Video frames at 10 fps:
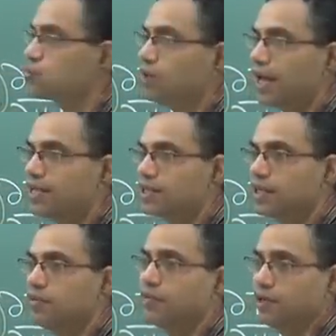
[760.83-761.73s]
two lines are
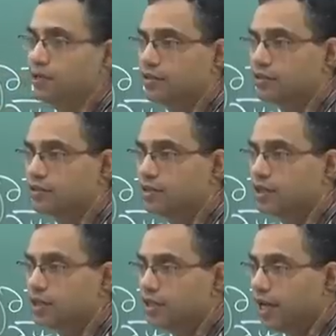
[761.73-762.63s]
different.
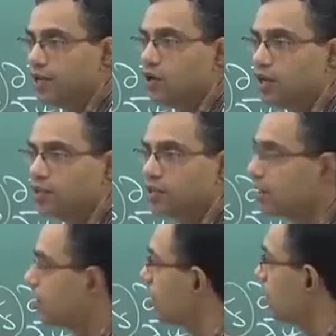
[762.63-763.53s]
They are not,
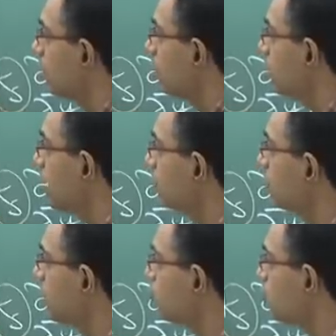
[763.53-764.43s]

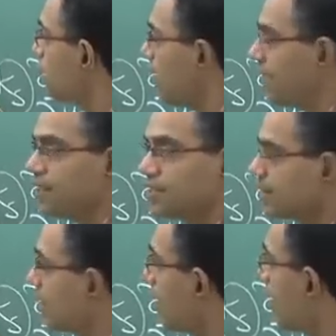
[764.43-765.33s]
these two lines
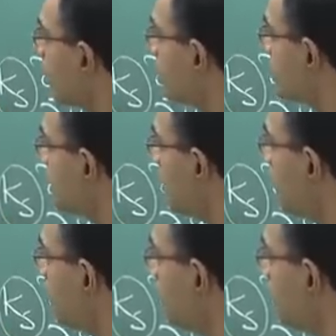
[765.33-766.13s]
have same